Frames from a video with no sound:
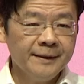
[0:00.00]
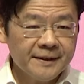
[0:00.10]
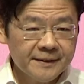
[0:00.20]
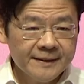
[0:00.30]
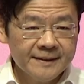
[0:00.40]

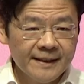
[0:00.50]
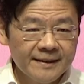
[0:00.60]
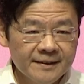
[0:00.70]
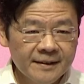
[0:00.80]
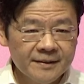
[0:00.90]
This
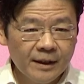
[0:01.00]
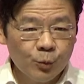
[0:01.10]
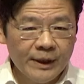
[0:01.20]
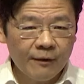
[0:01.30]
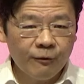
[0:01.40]
consensus
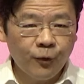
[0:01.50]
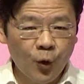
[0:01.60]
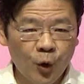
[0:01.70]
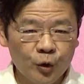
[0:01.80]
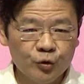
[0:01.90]
that we have
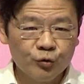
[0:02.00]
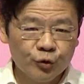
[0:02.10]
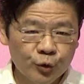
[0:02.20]
forged